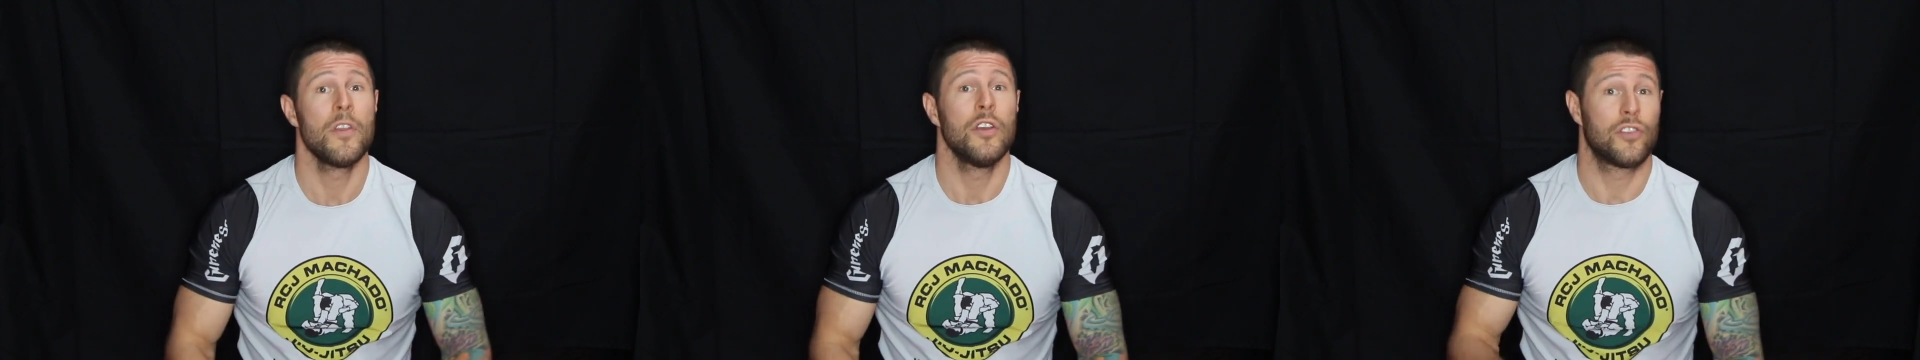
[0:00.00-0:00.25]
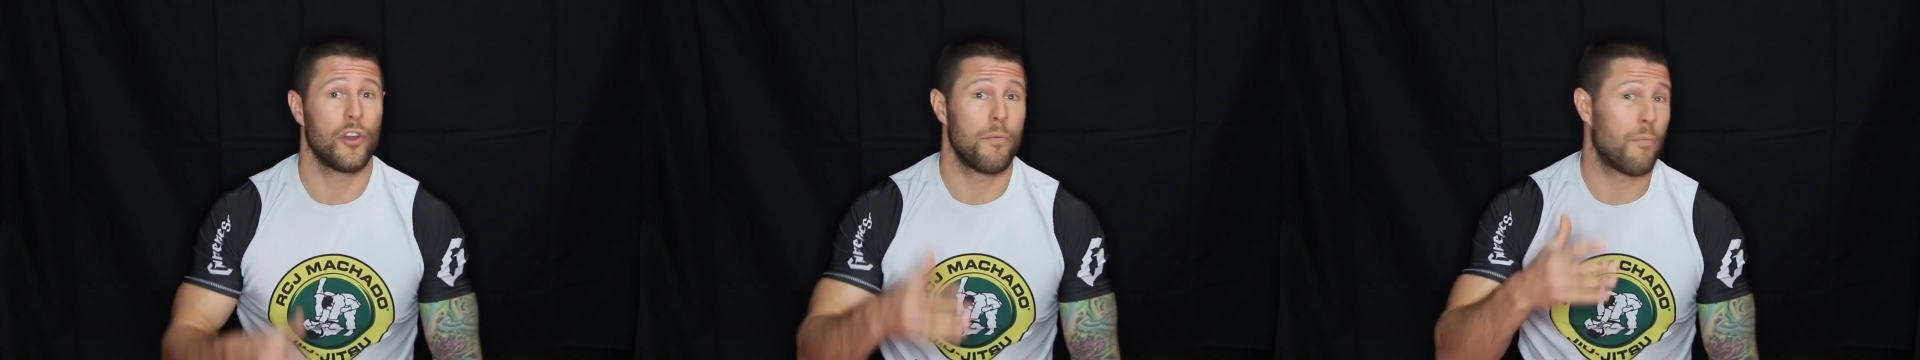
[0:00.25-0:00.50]

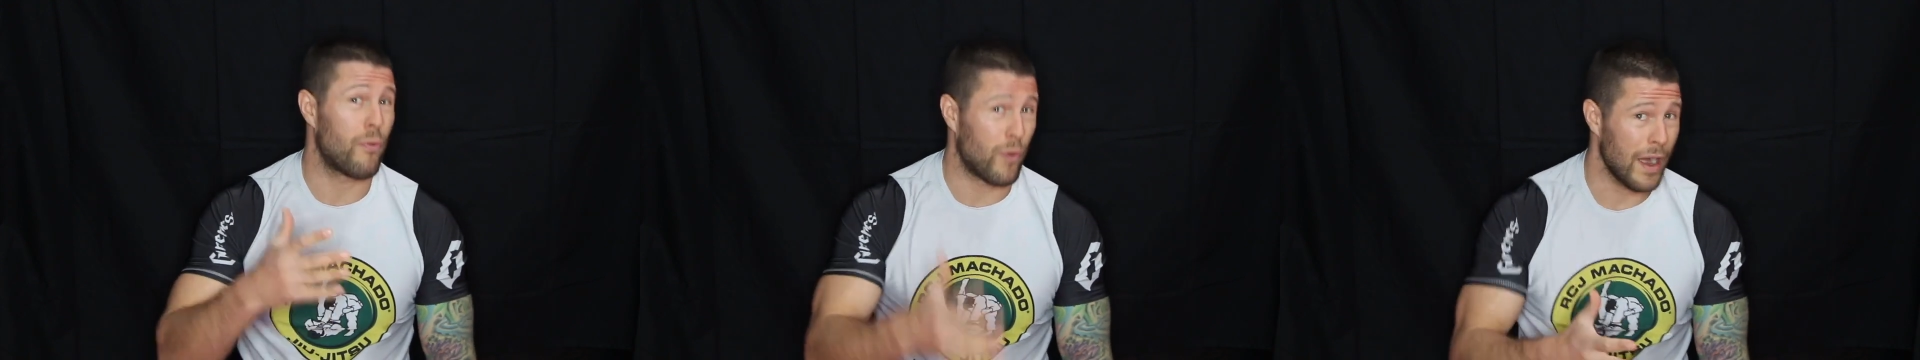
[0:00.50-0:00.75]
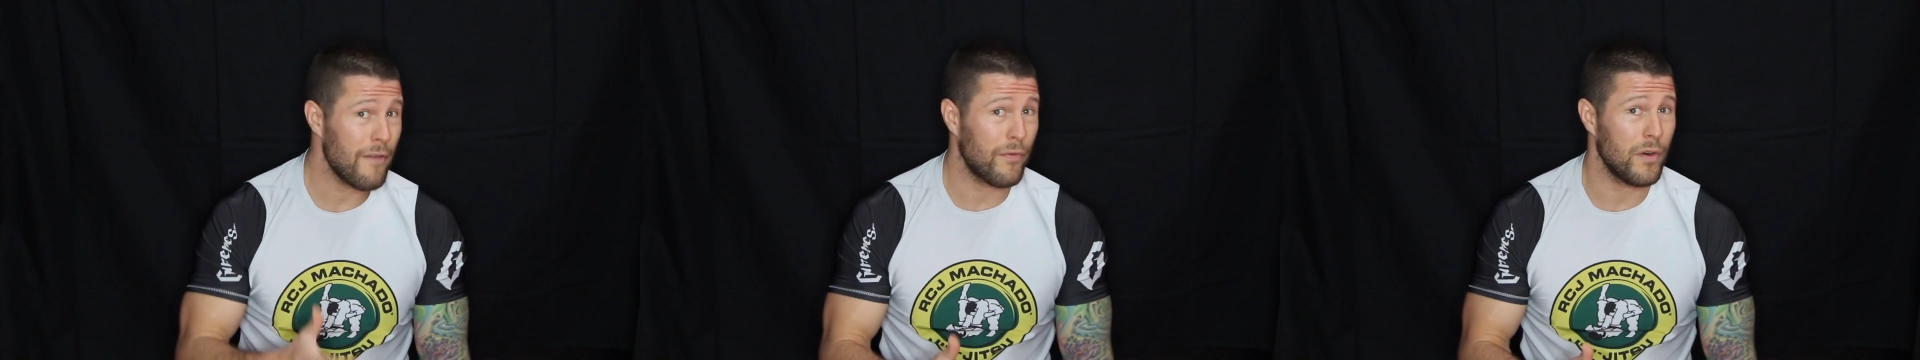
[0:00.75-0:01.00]
So
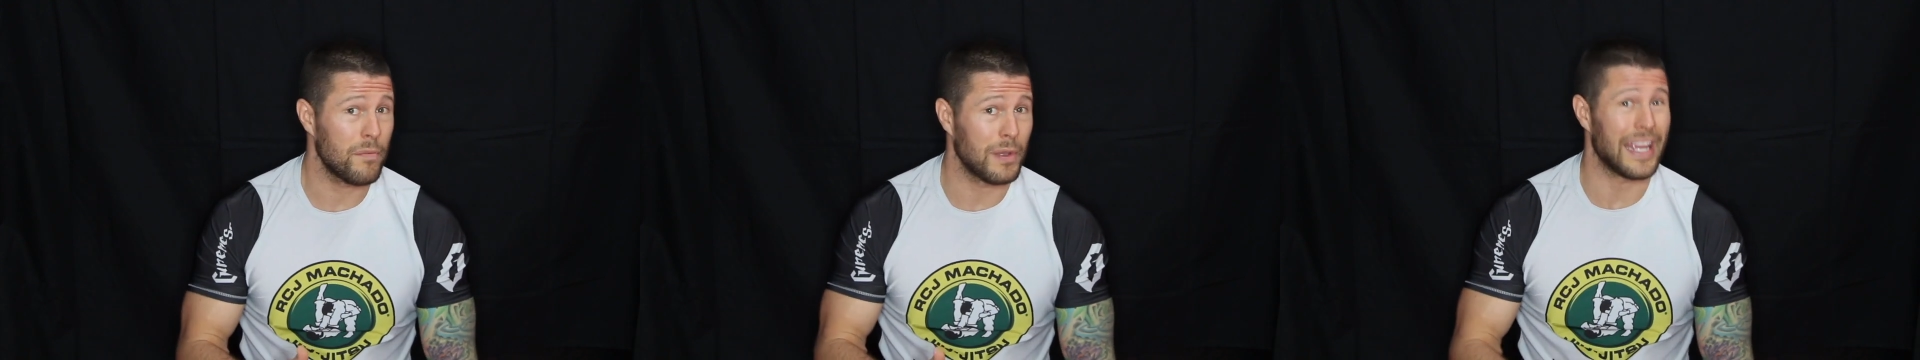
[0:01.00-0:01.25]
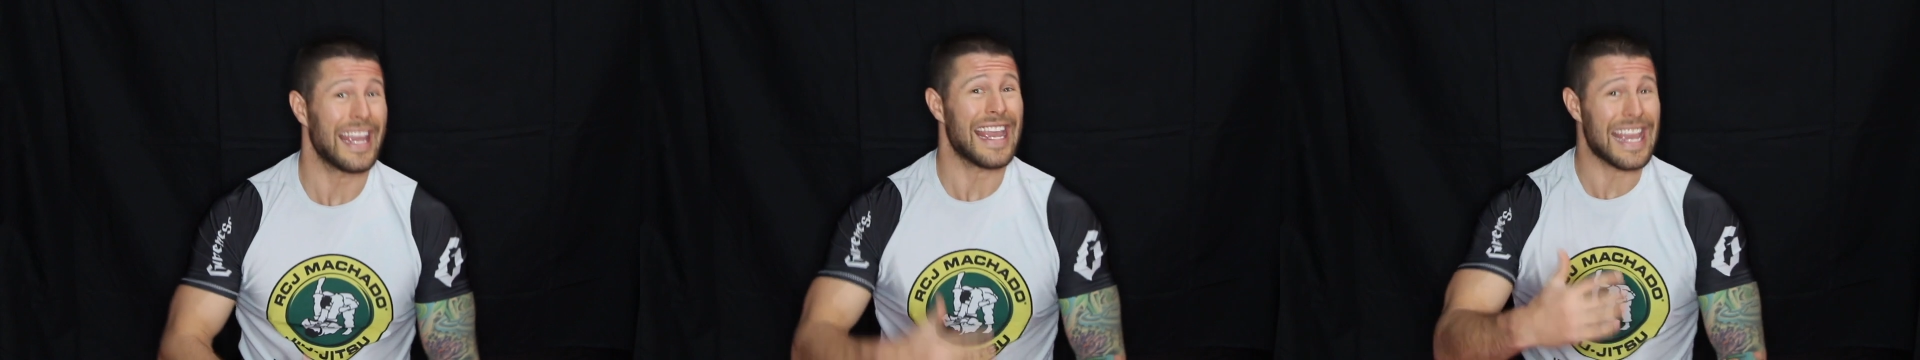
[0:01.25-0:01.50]

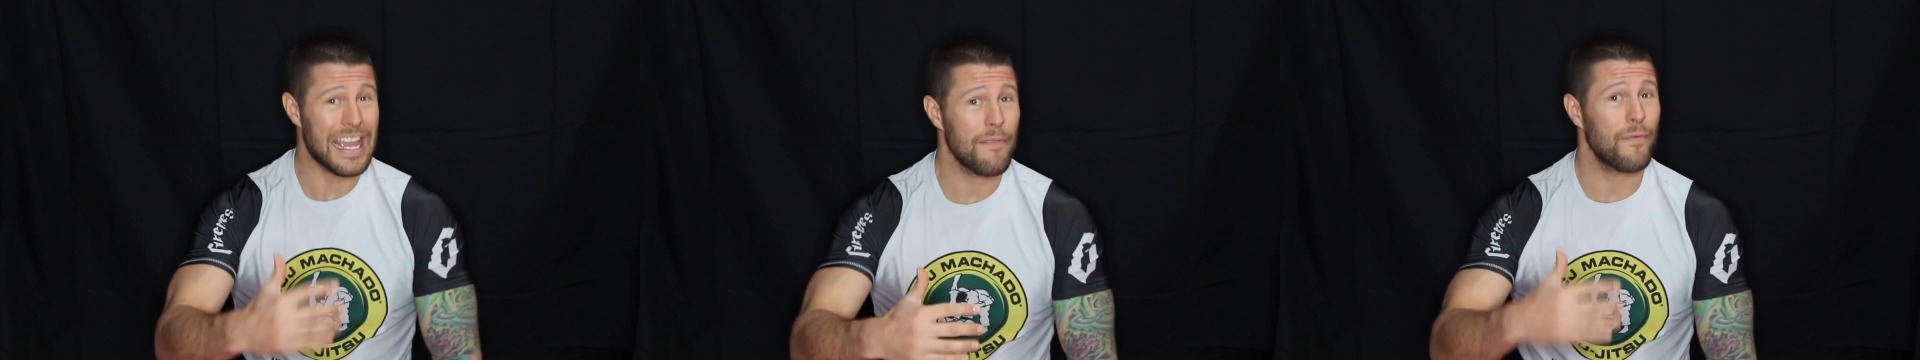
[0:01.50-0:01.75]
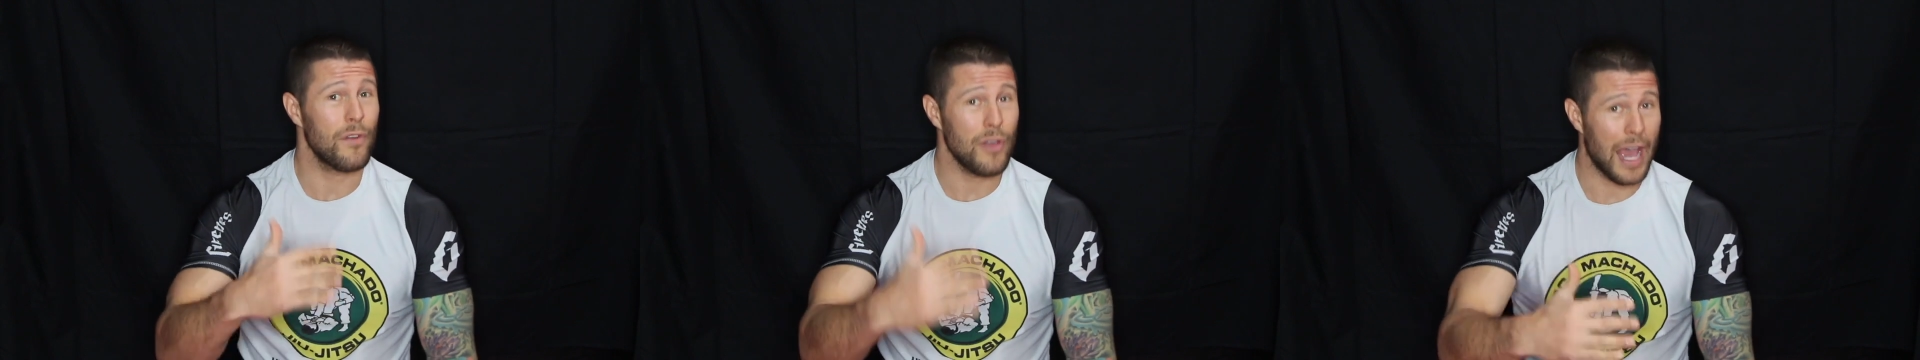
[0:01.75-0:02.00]
preferably,
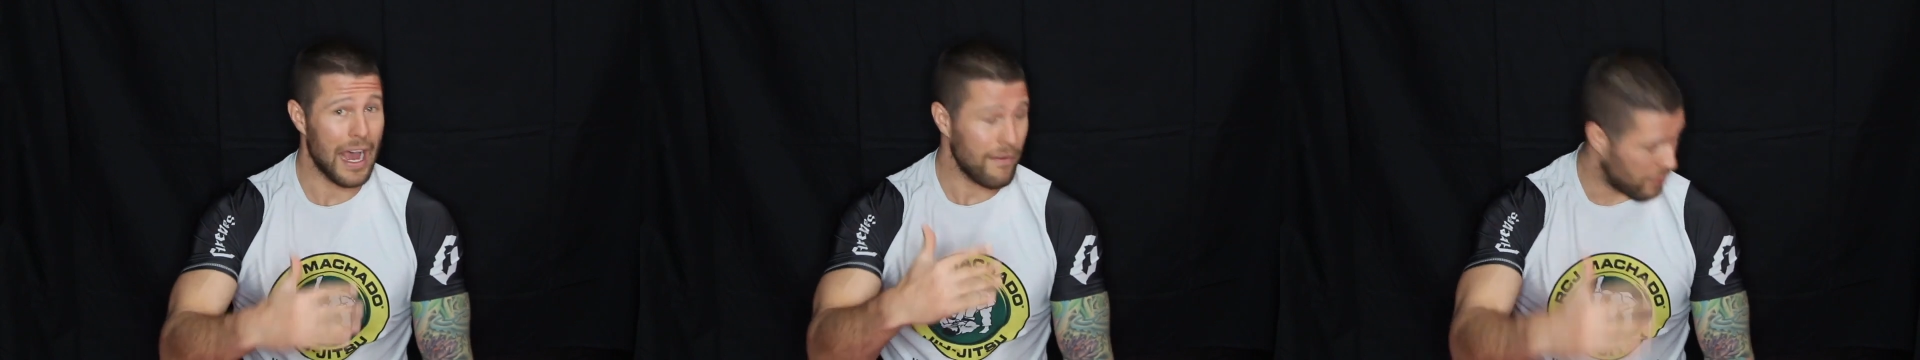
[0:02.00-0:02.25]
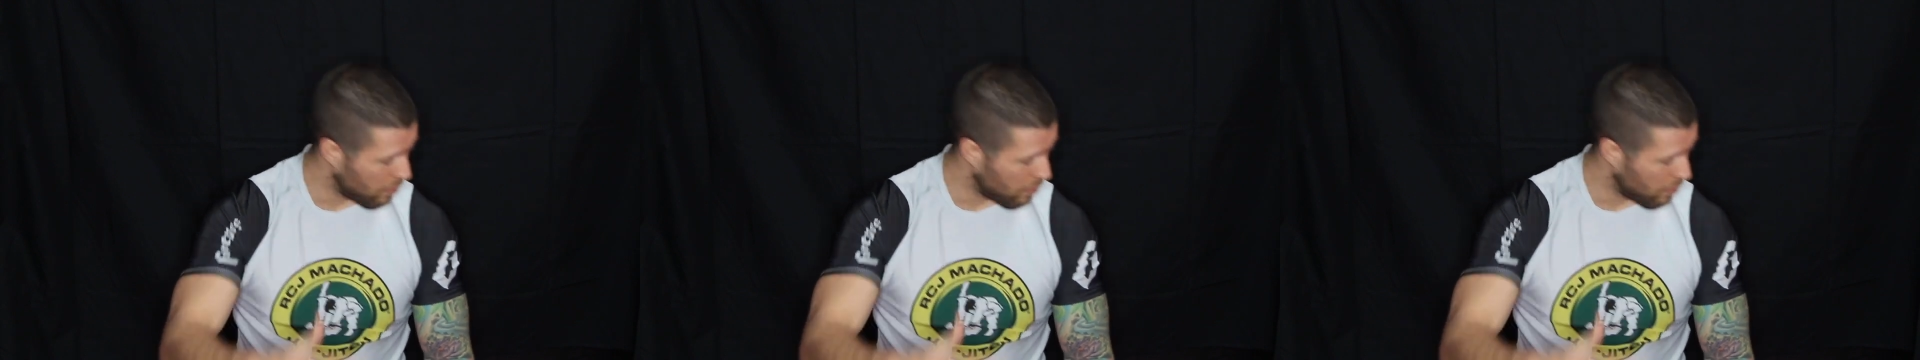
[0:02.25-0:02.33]
if you have